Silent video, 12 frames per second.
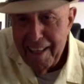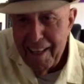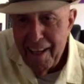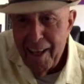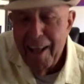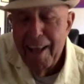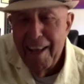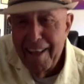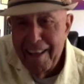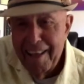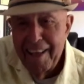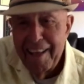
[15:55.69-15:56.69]

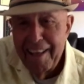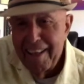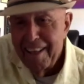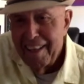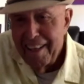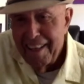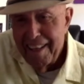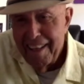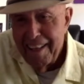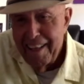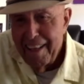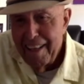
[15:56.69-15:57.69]

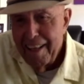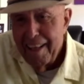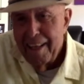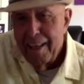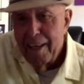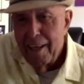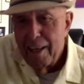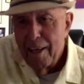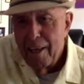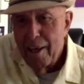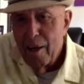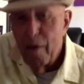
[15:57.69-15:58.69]

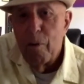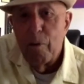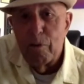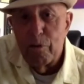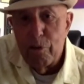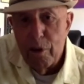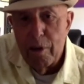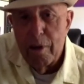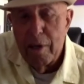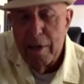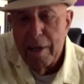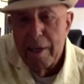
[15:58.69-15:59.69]

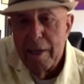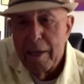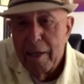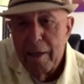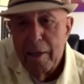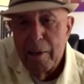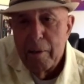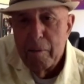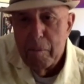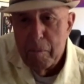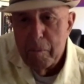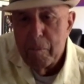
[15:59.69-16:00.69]

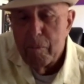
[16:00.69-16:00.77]
[no speech]